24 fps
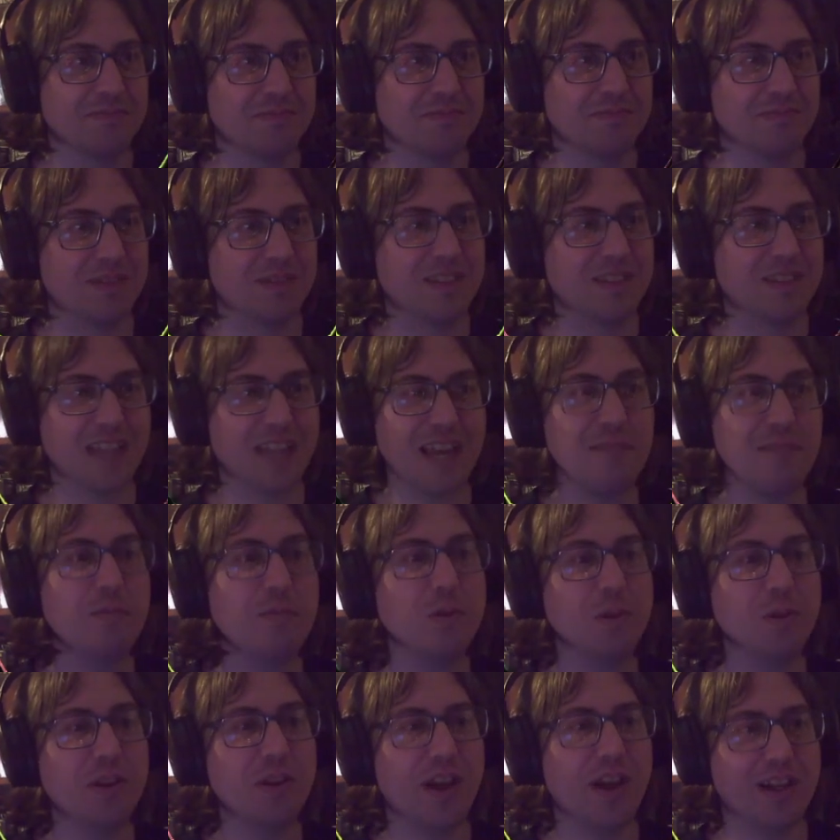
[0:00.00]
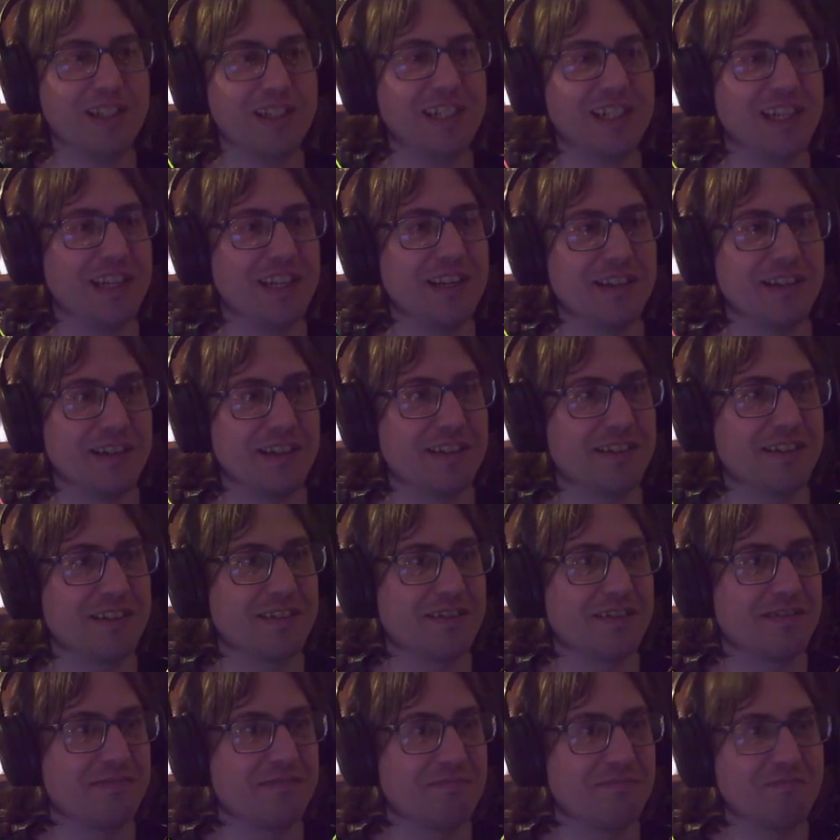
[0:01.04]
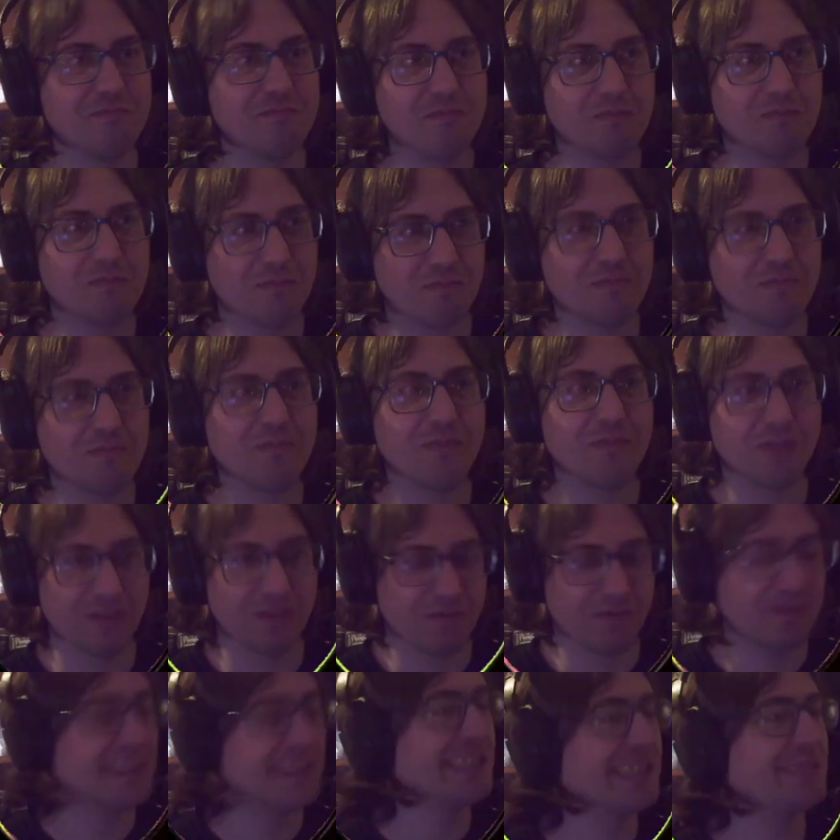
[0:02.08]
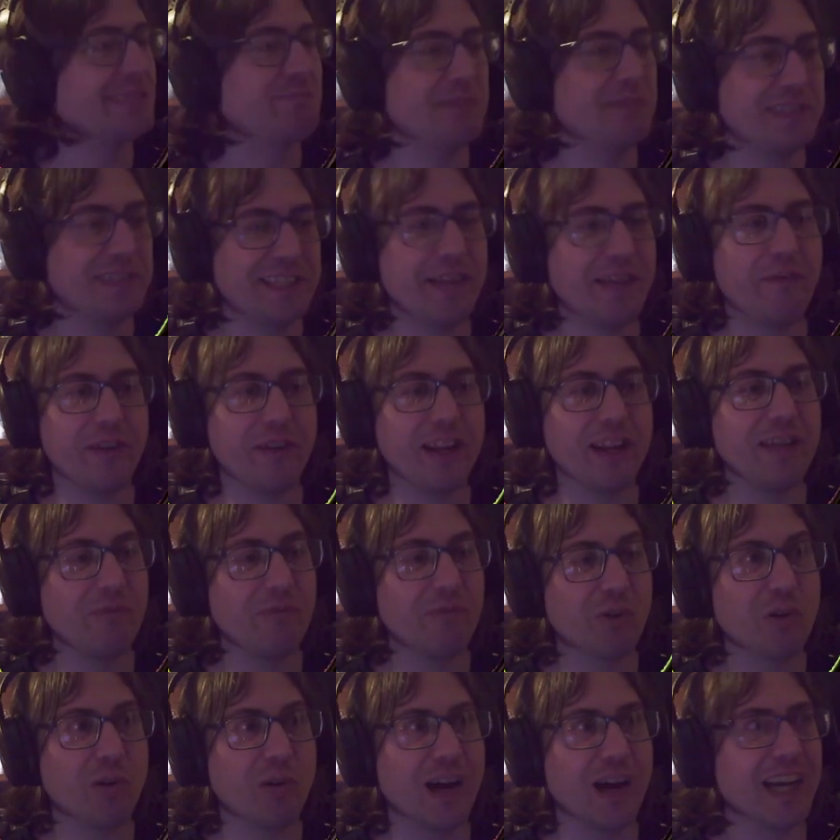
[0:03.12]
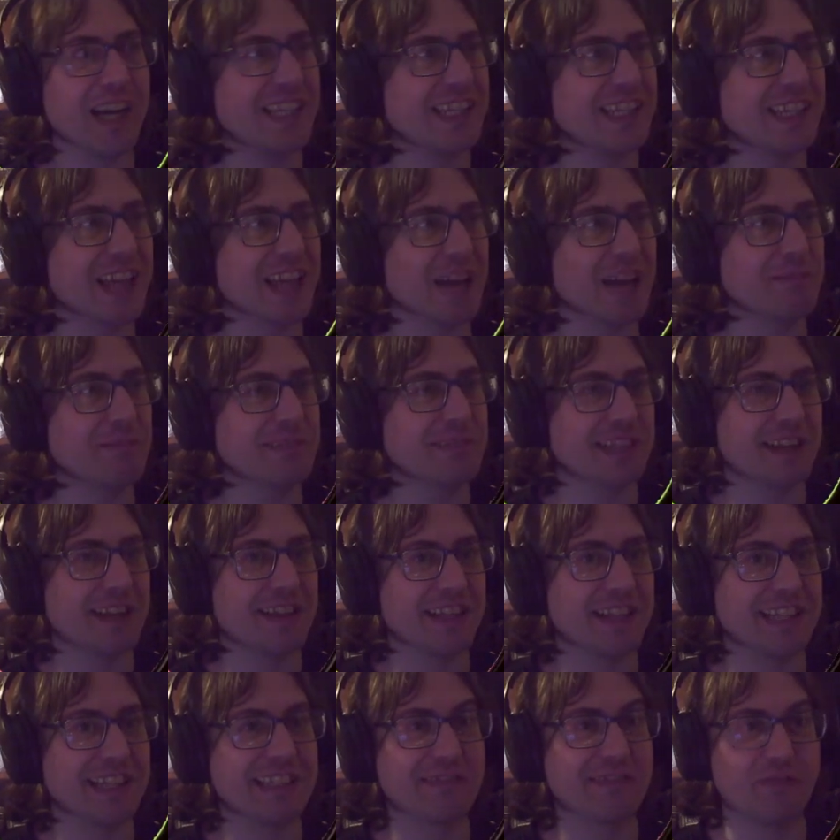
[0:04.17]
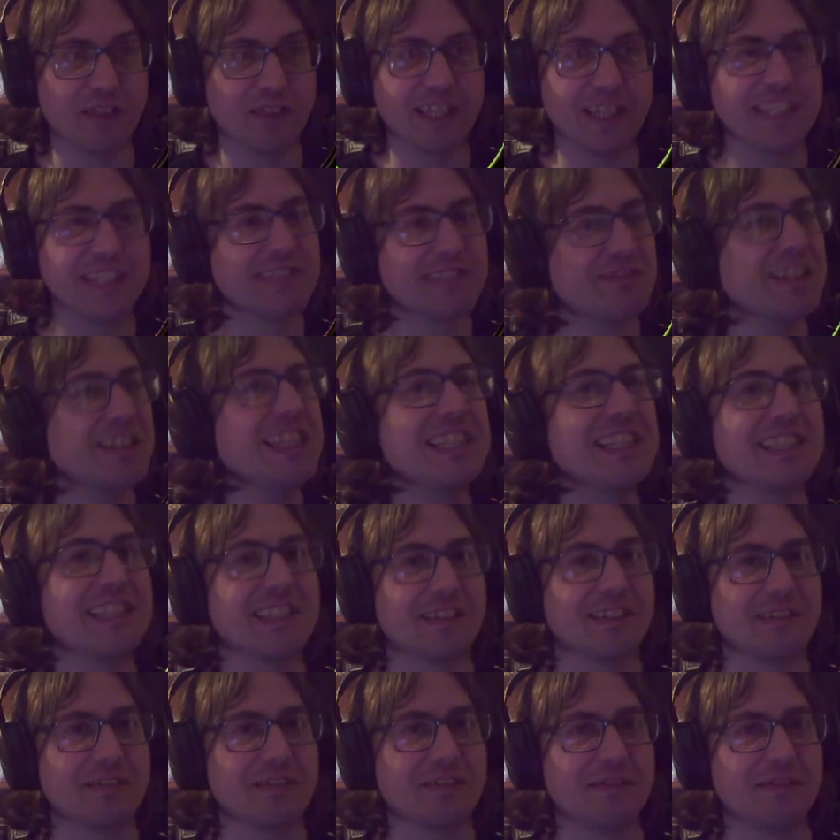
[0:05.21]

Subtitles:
It's table nudging specifically required in games like this for this reason.